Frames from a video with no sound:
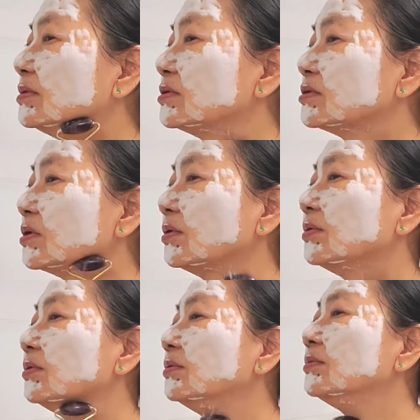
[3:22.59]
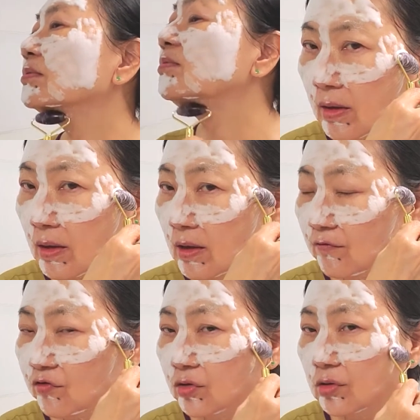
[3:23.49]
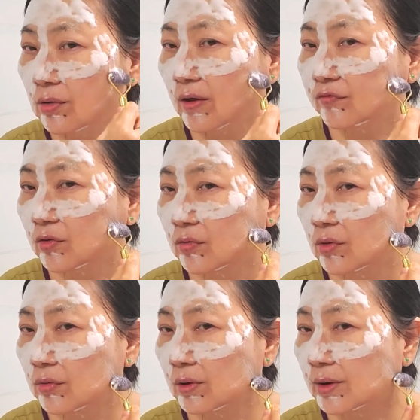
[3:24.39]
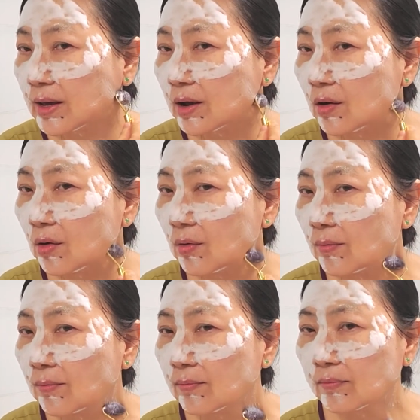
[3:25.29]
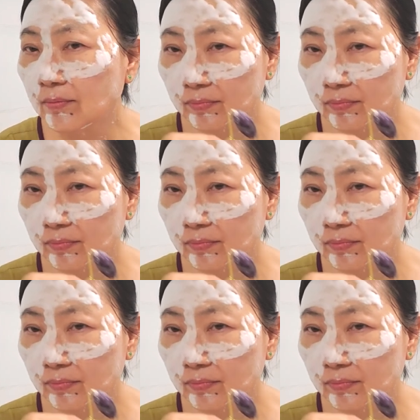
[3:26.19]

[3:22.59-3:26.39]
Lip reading: So if you don't have the roller at home,